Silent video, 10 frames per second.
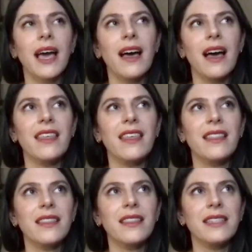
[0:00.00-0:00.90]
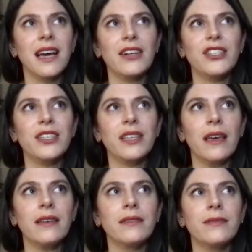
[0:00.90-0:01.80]
think that that's actually,
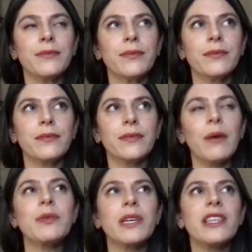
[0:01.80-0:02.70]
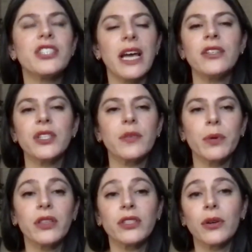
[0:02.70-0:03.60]
that was one of the challenges of
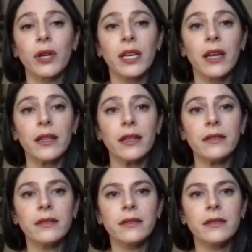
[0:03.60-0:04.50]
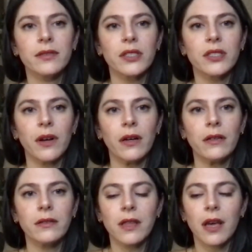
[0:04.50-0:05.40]
putting the show together, first of all,